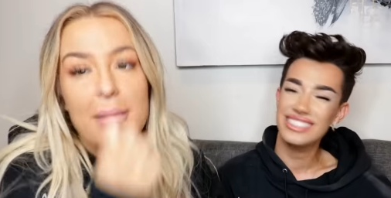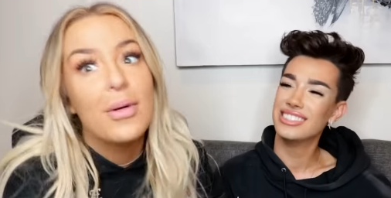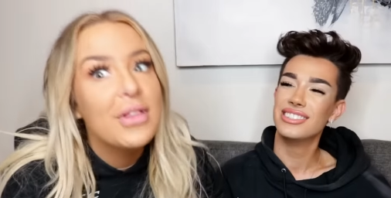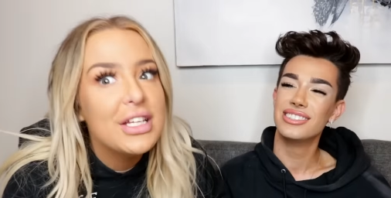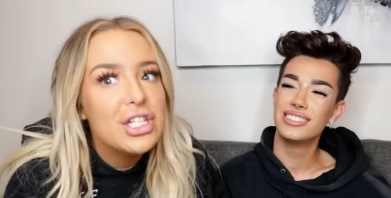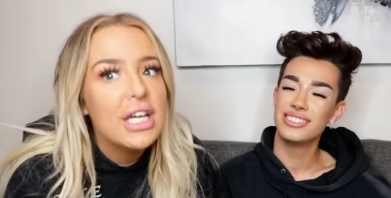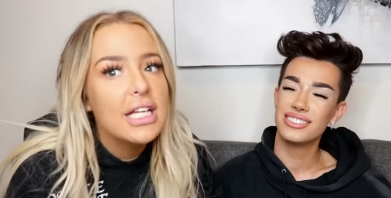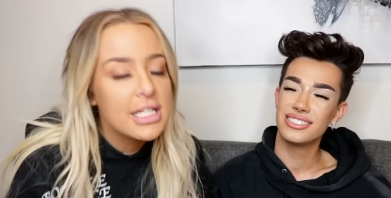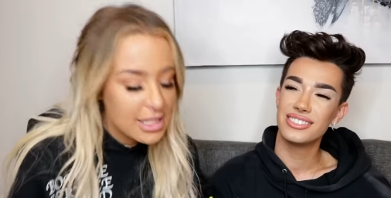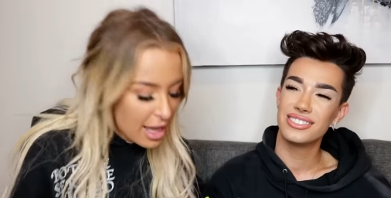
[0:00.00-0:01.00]
Speaker 1: I'm only doing a
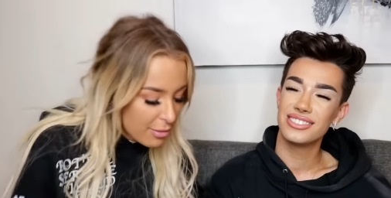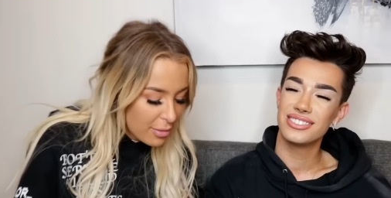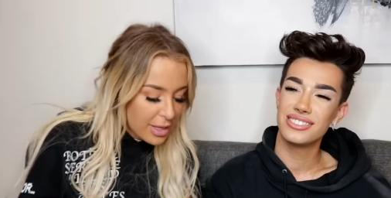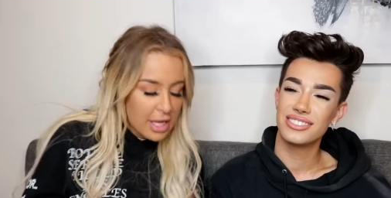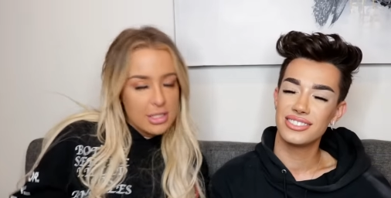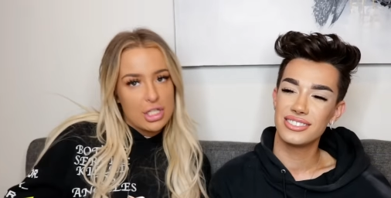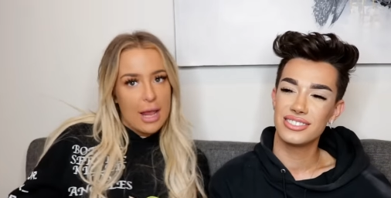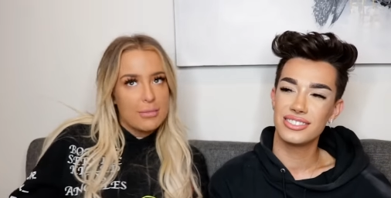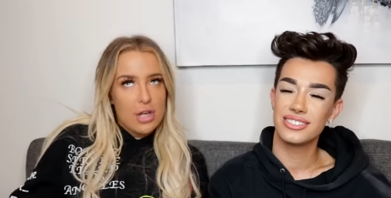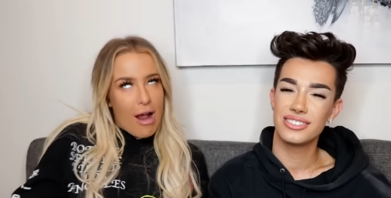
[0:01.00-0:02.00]
disclaimer because
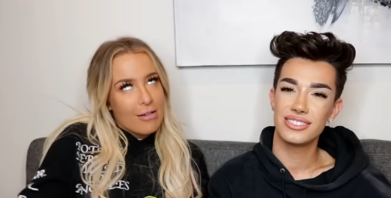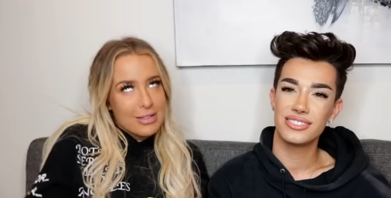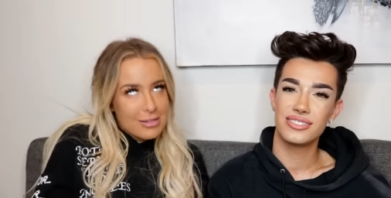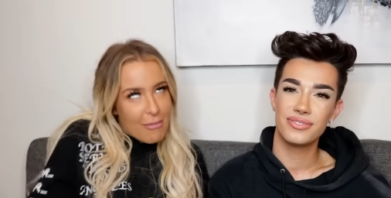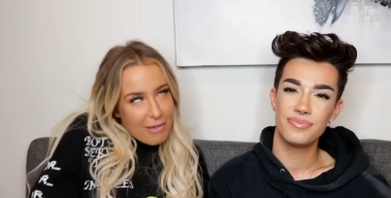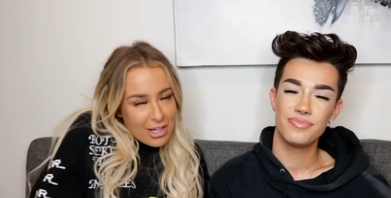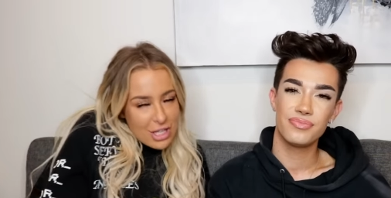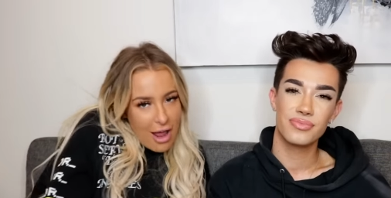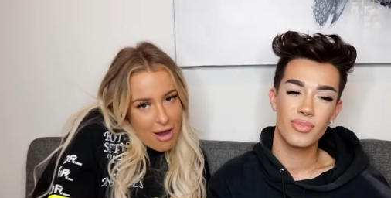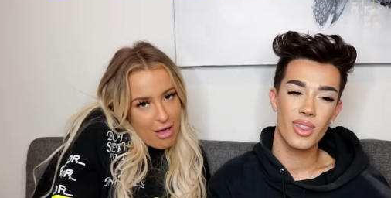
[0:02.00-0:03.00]
James Charles is on my
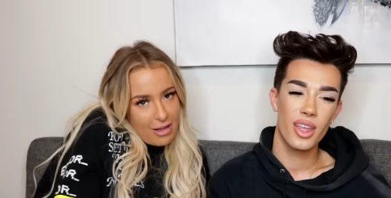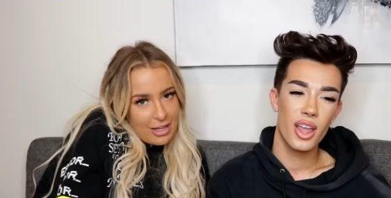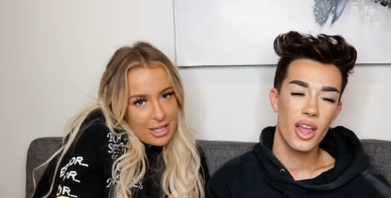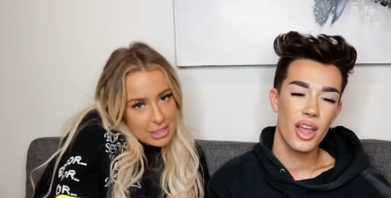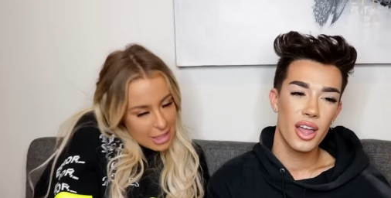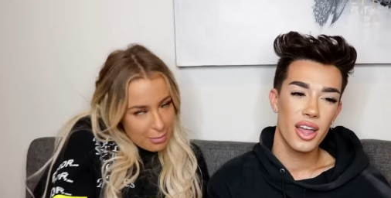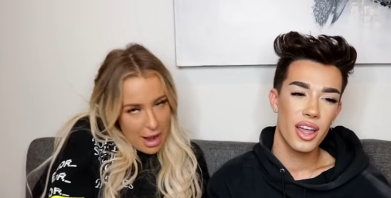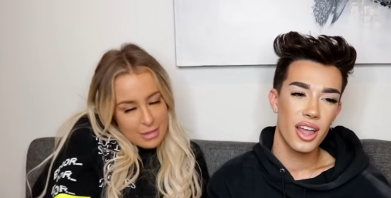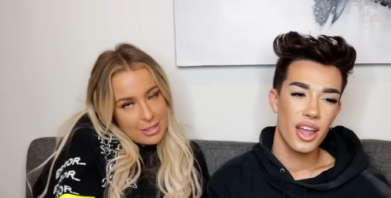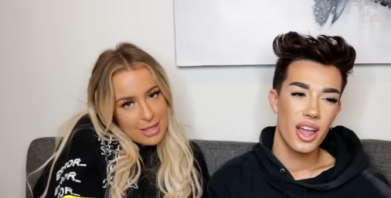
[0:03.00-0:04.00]
channel and he's like
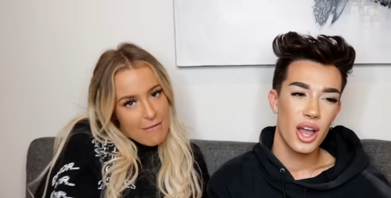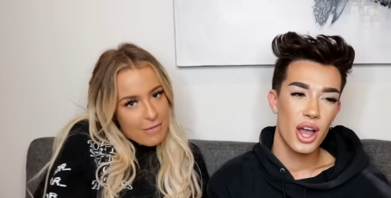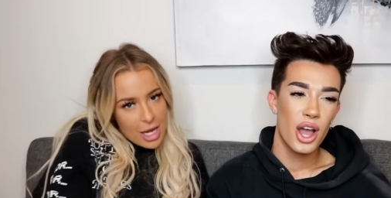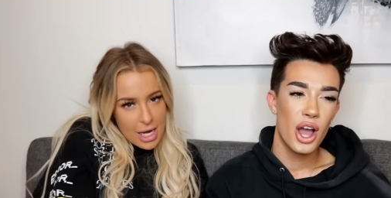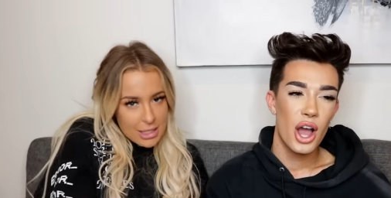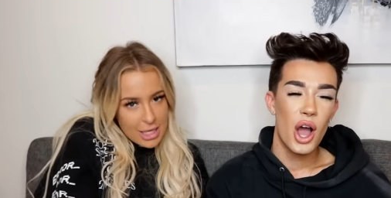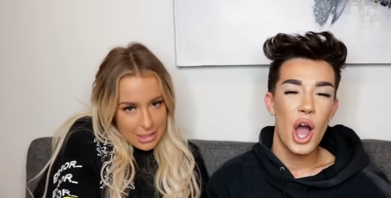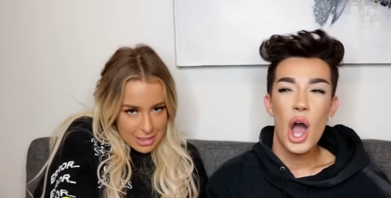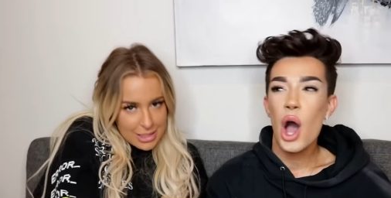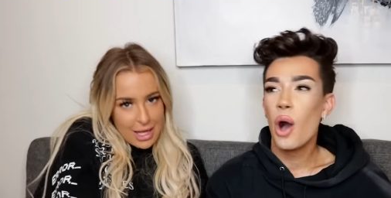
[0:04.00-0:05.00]
brand safe and he does
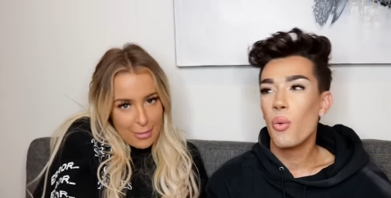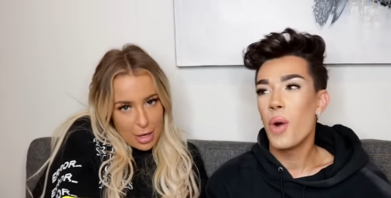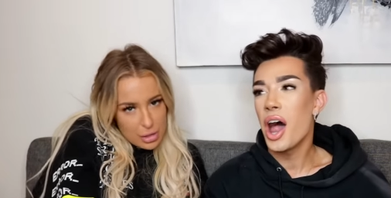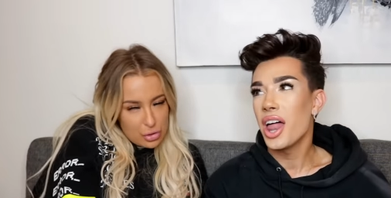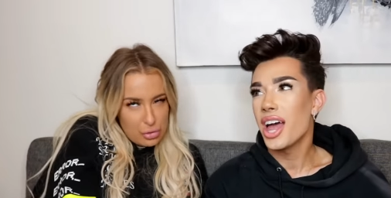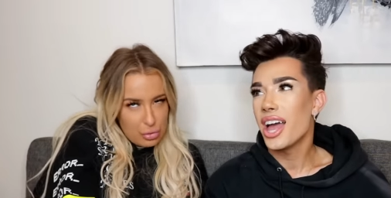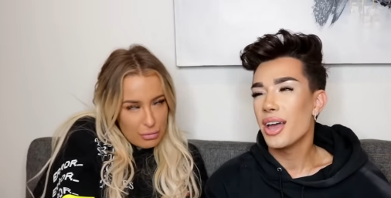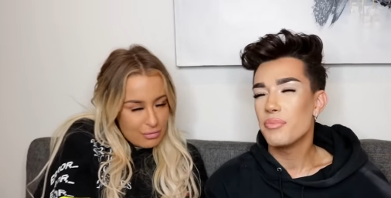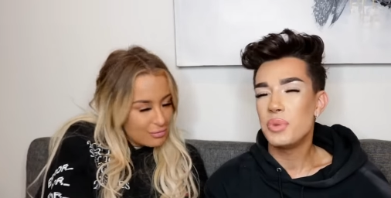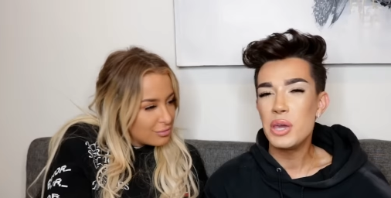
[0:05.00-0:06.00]
like disclaimer.
Speaker 2: Well,
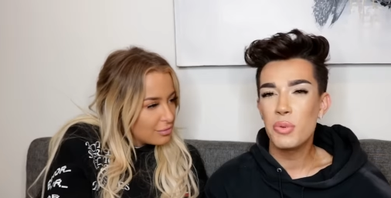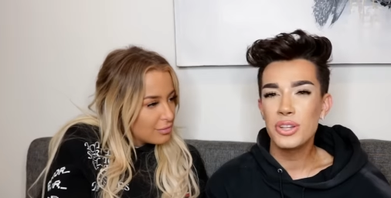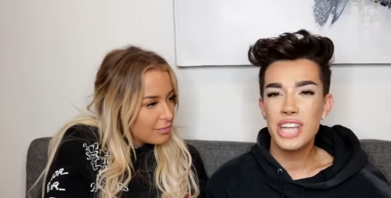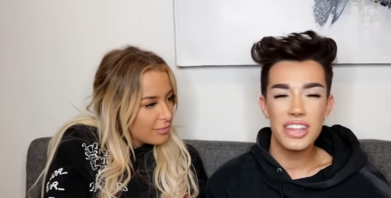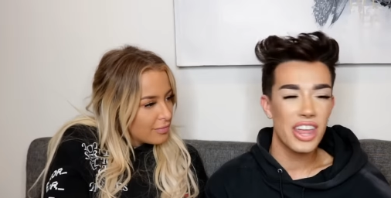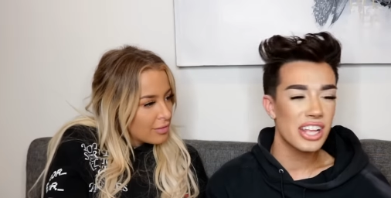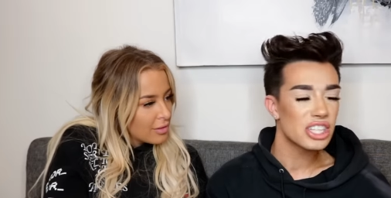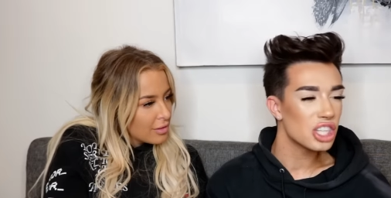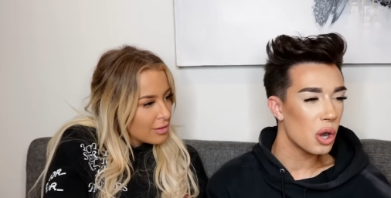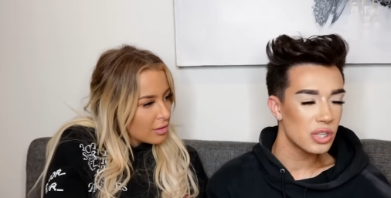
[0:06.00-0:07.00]
people take things
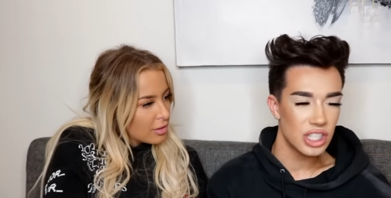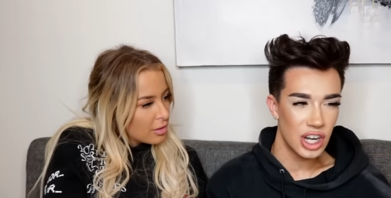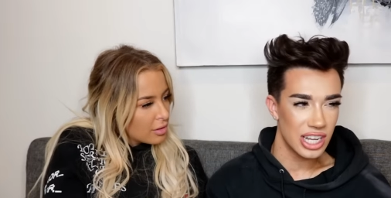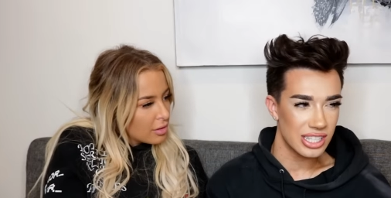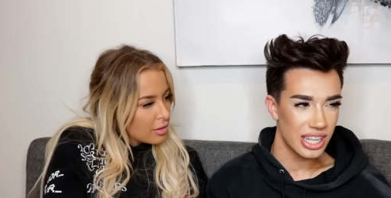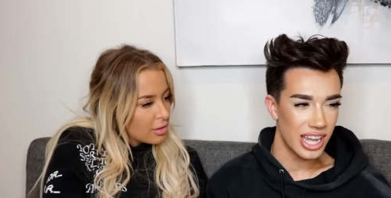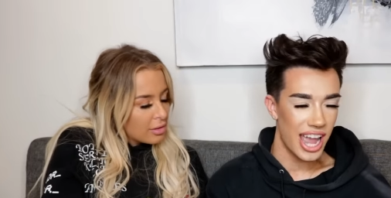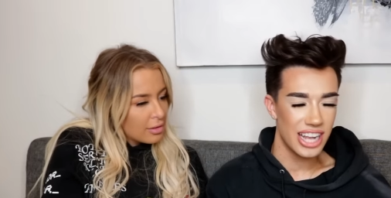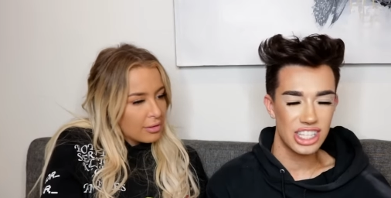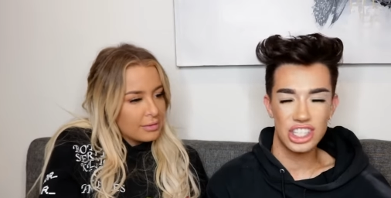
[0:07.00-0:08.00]
so seriously.
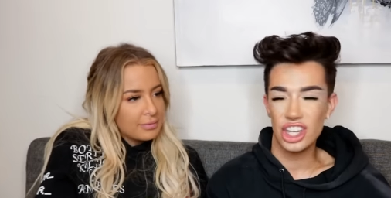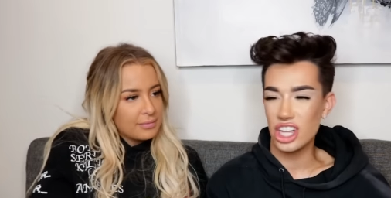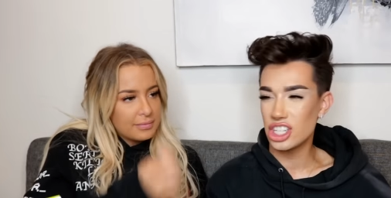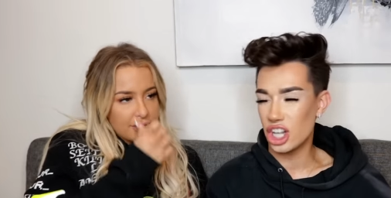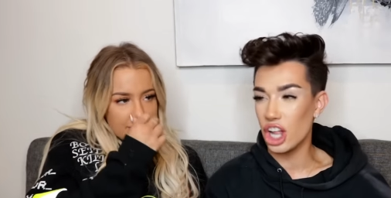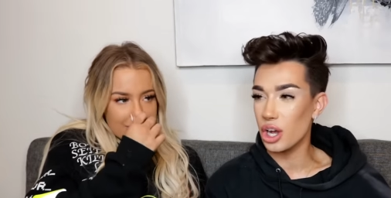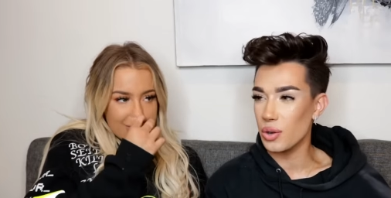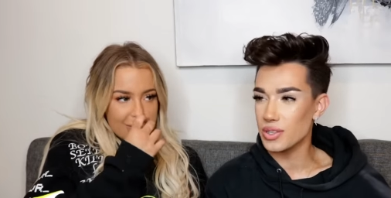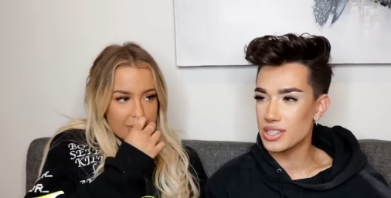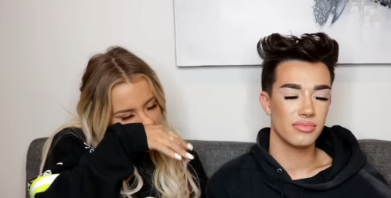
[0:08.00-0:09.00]
It's just
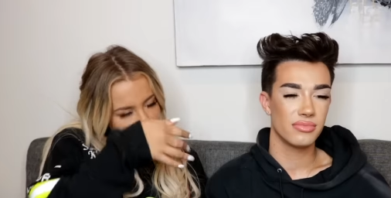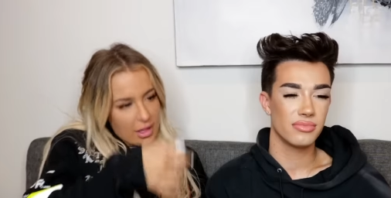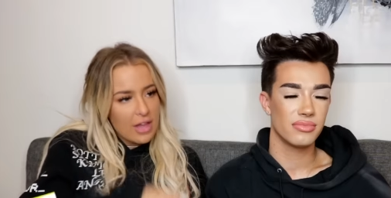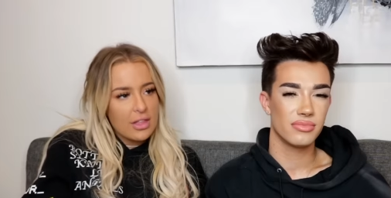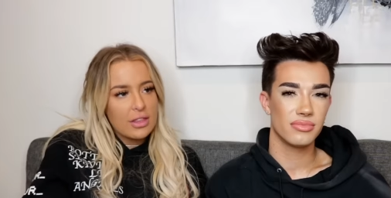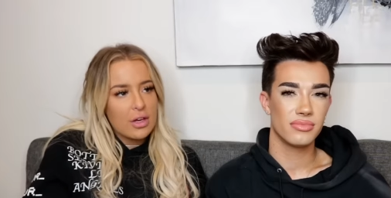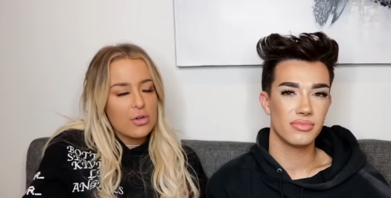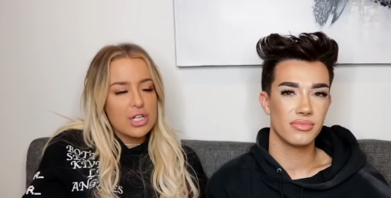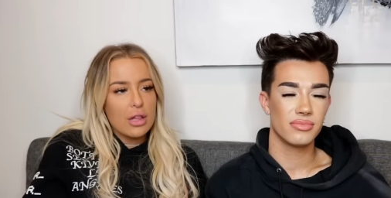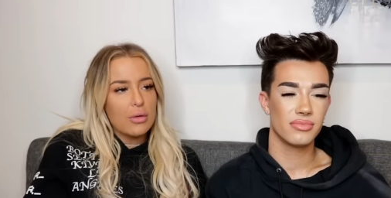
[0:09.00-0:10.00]
Speaker 1: clothes. Definitely. I think that
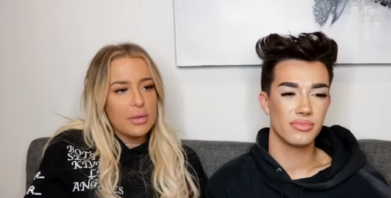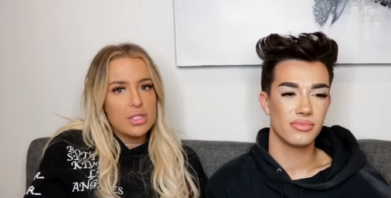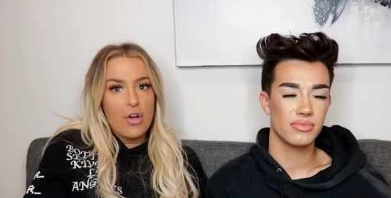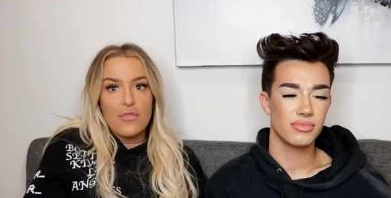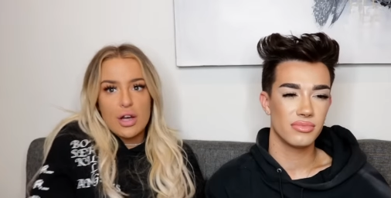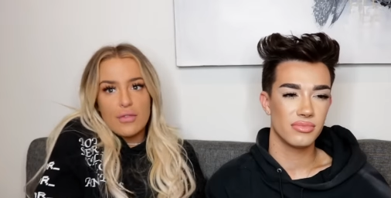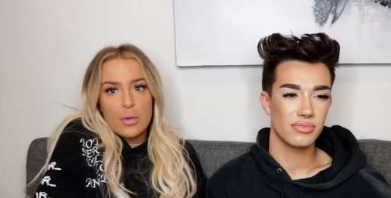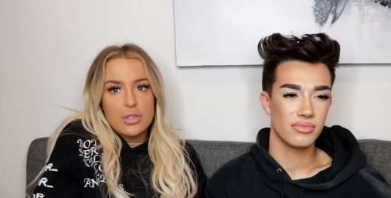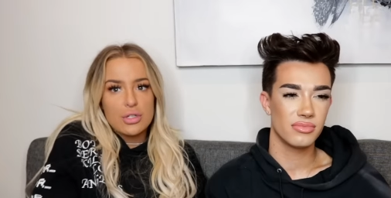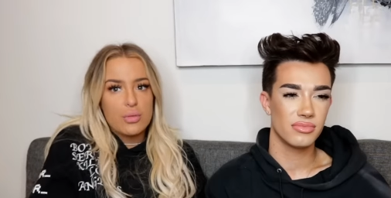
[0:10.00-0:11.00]
Coachella would be so fun if it
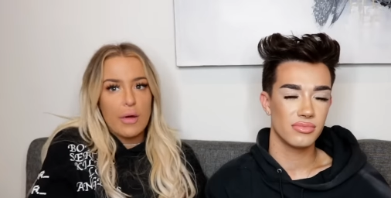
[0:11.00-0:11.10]
was just